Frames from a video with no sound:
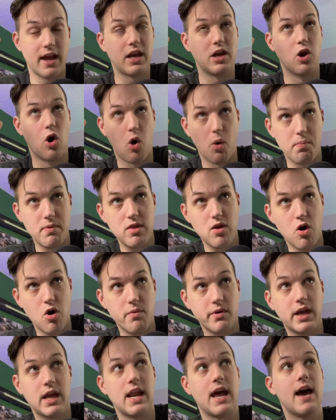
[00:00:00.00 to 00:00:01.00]
open the
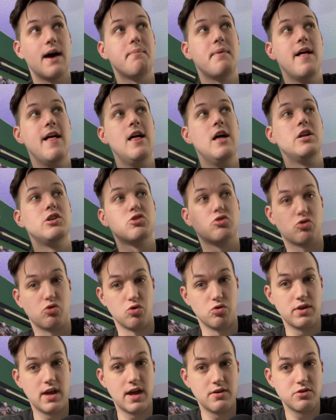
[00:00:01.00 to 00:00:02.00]
HomeKit app, scroll
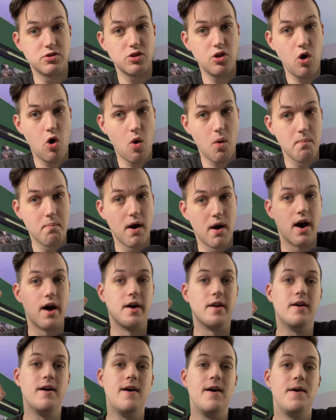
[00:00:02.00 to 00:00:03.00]
down to the HomePod,
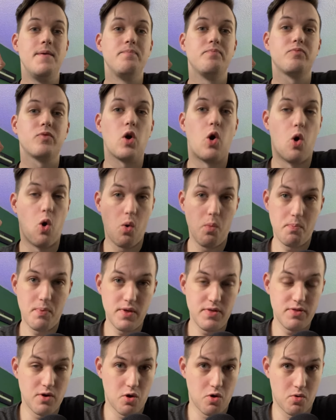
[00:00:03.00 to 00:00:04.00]
open
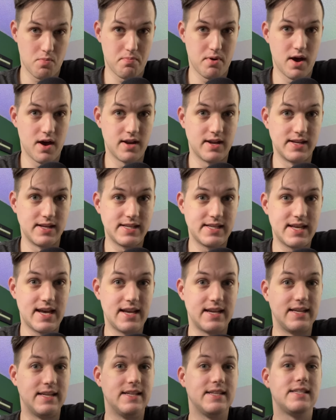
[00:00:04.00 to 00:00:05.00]
the HomePod in
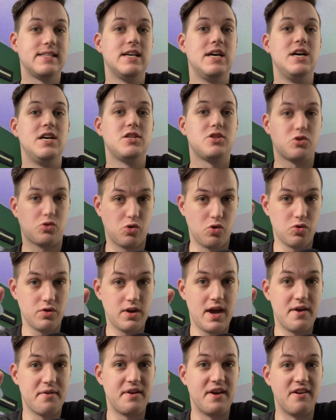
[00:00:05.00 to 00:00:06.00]
settings, scroll
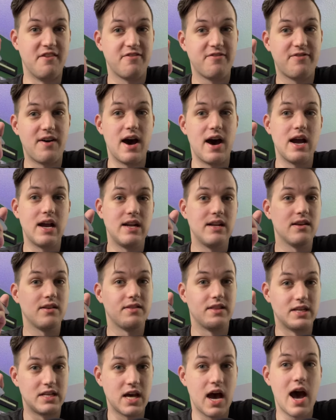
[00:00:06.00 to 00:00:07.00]
down and find the
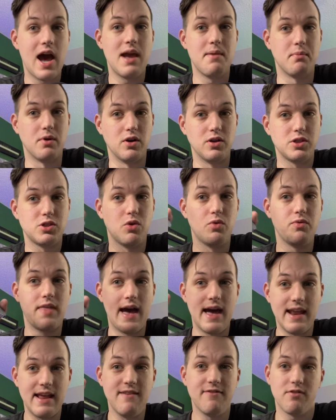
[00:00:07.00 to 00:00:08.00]
timer. So that
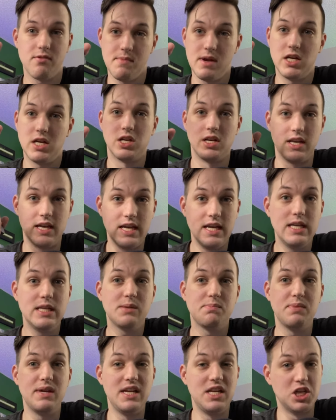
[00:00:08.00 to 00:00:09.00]
information is
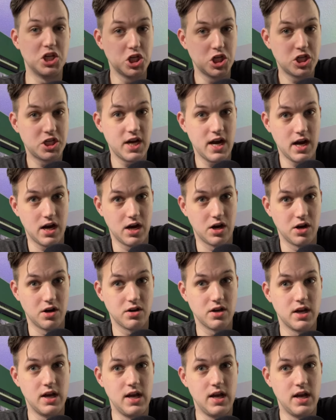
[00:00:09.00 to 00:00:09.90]
being shared.